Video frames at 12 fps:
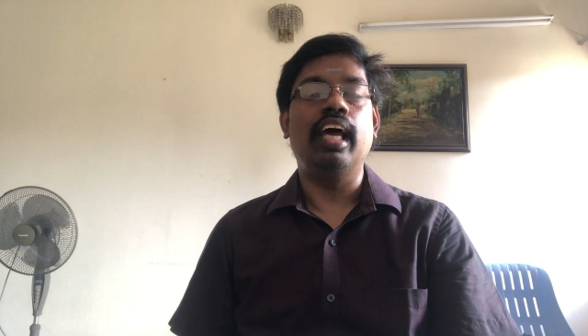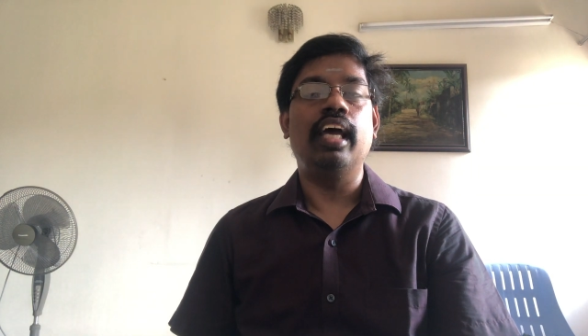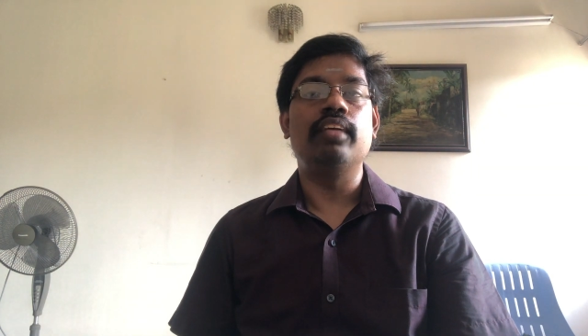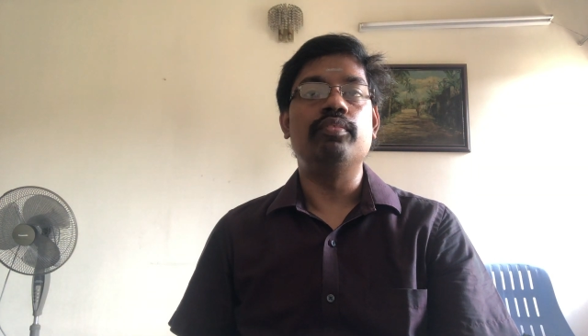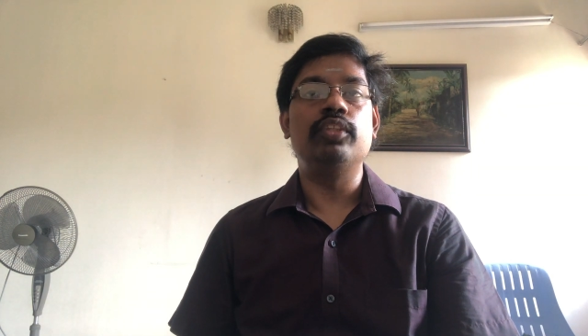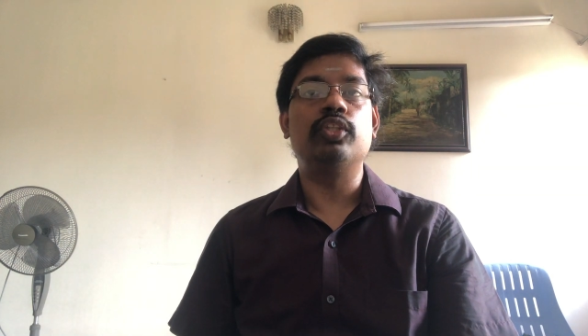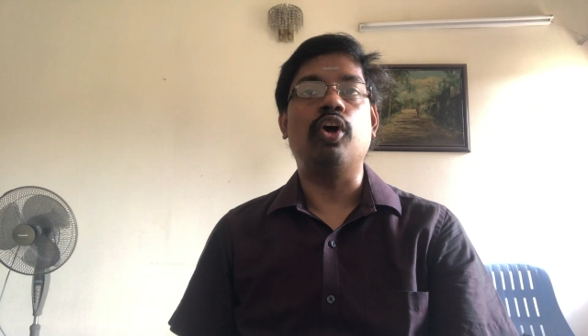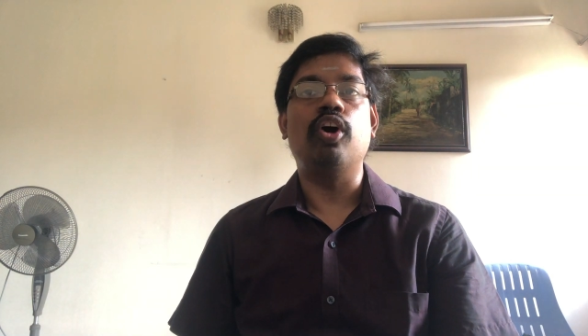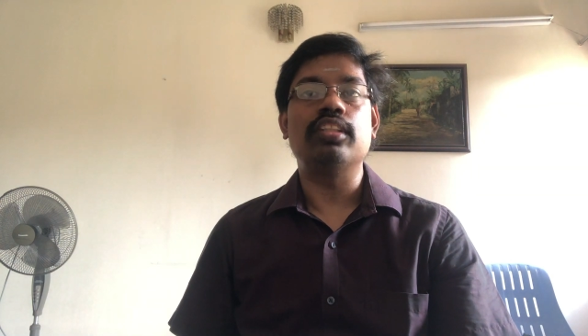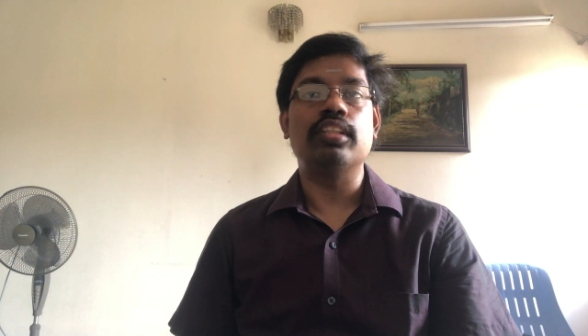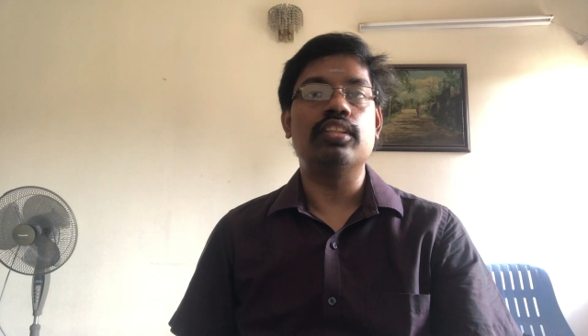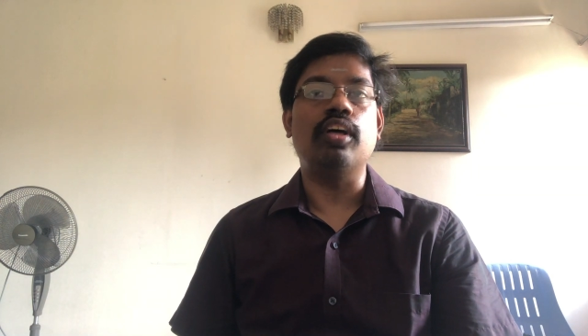and which
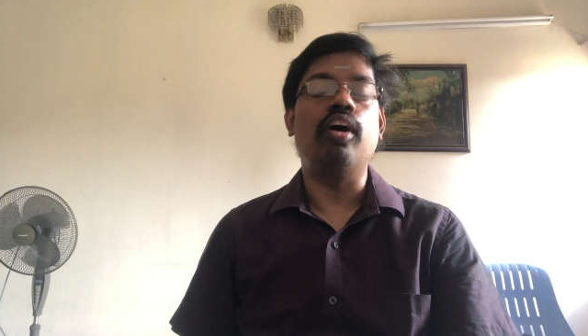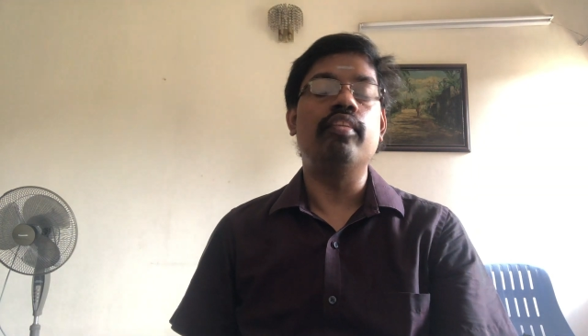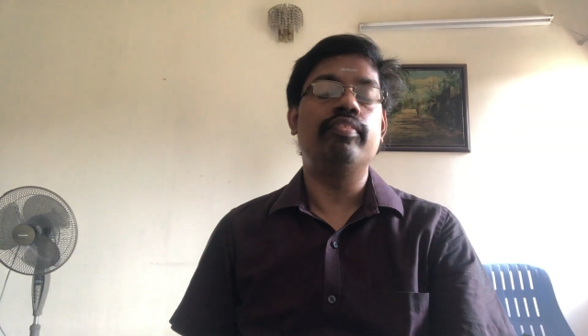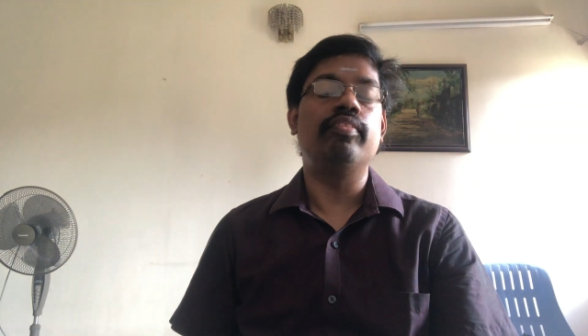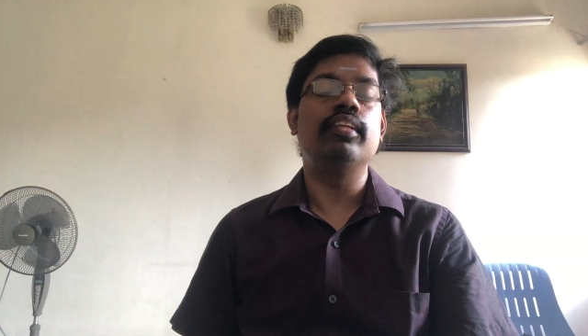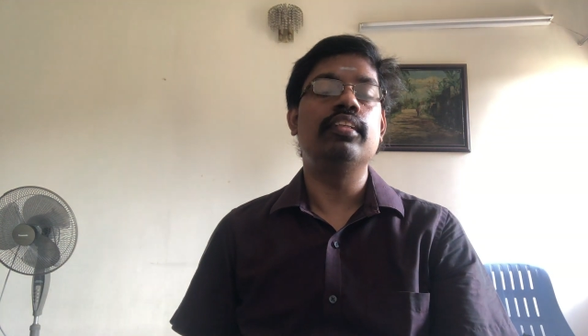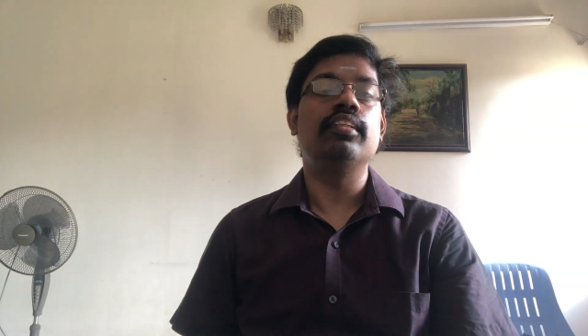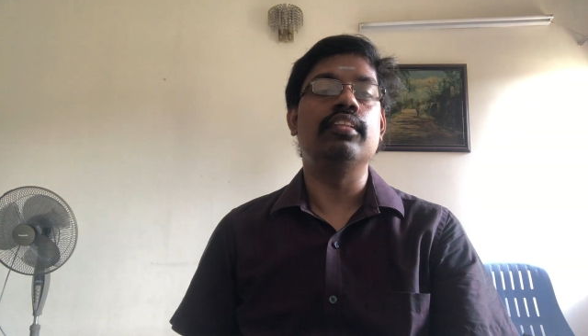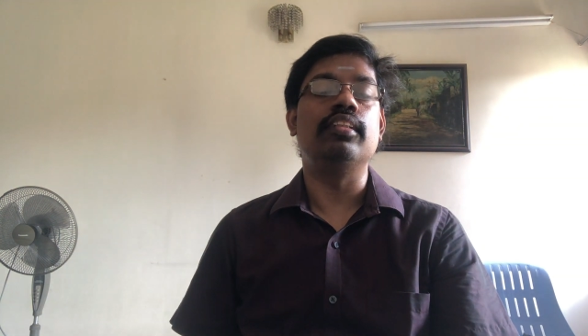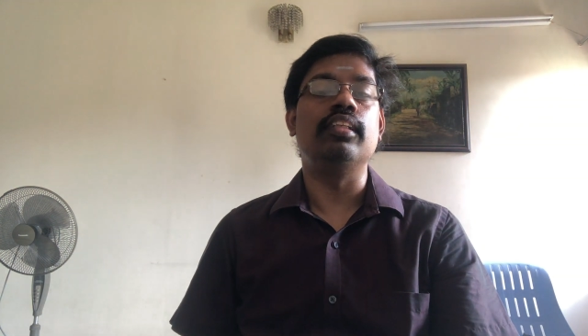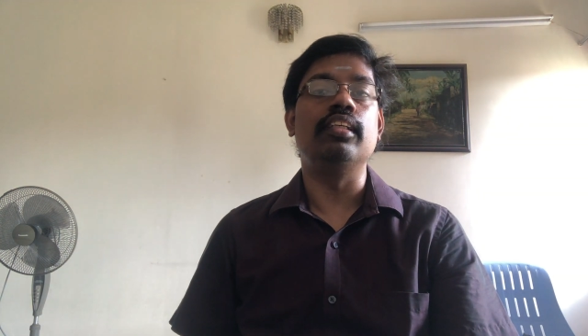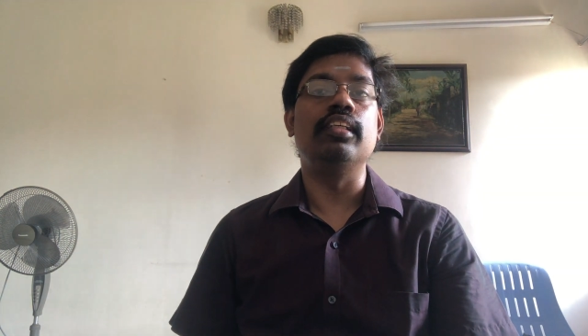causes often
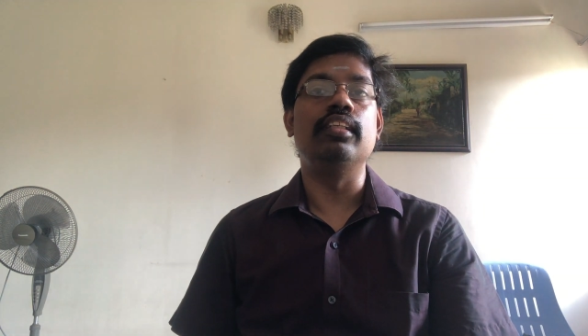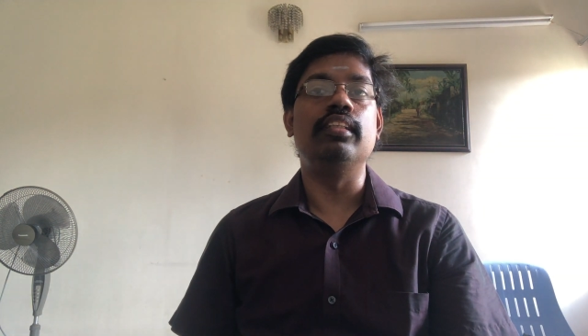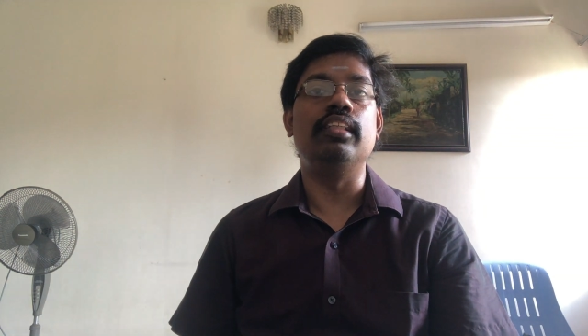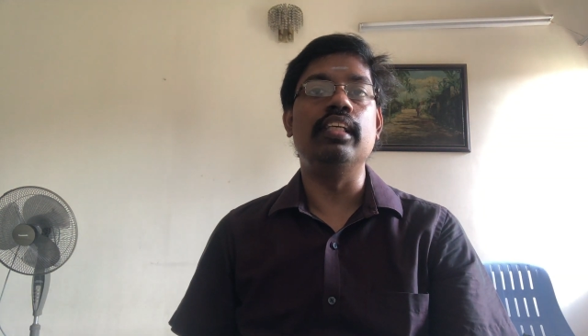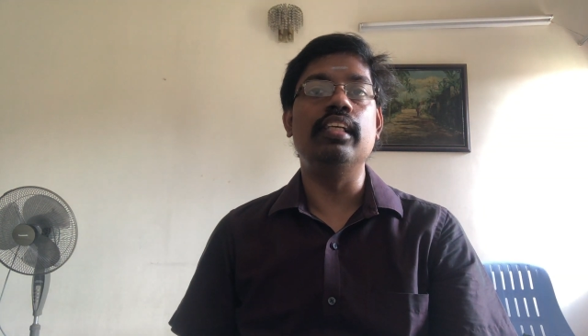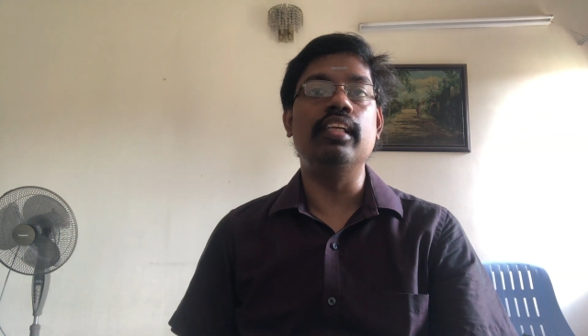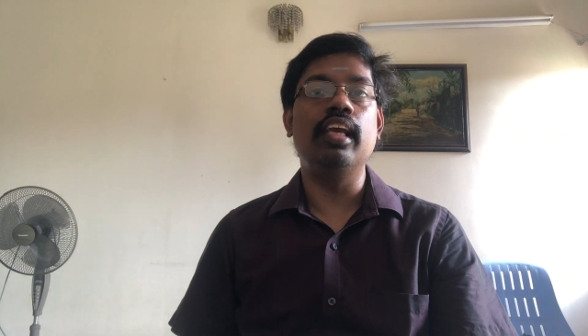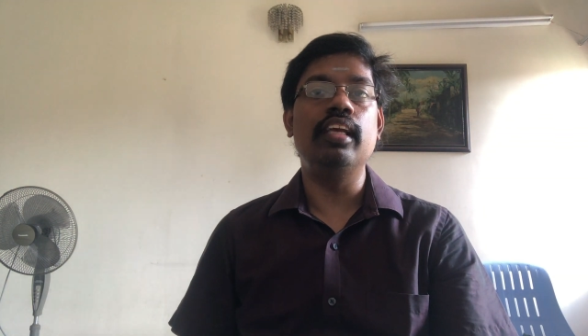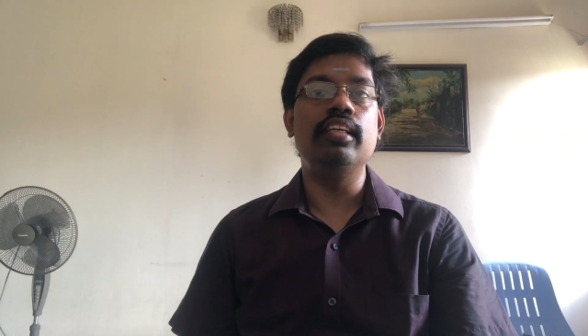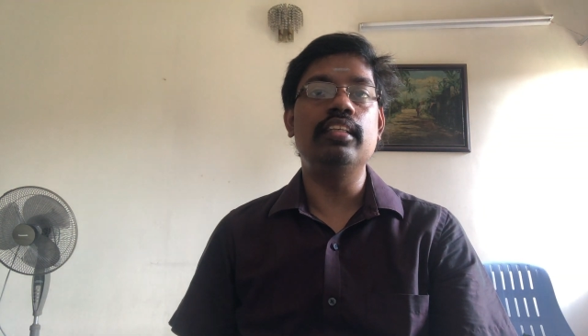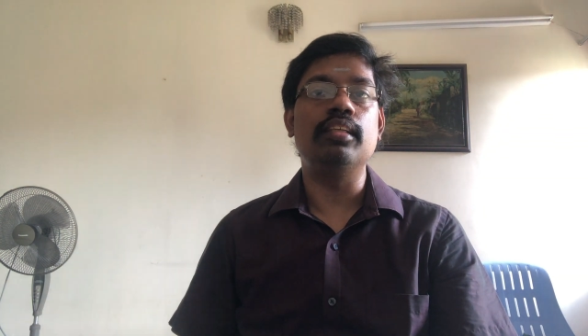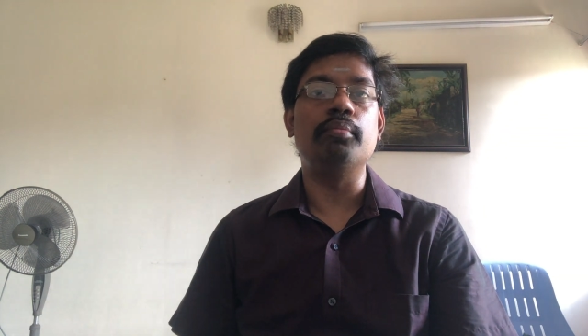the
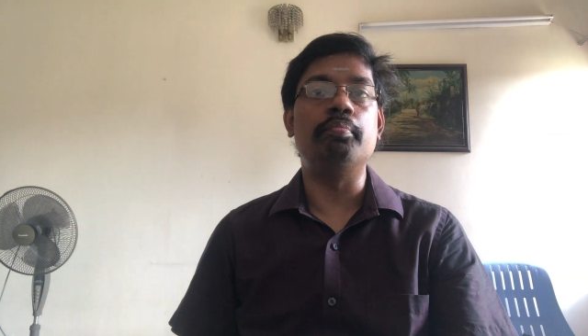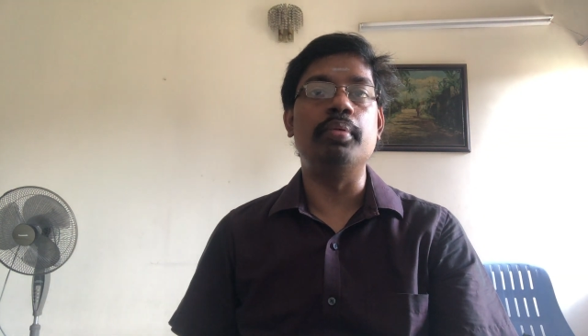delayed,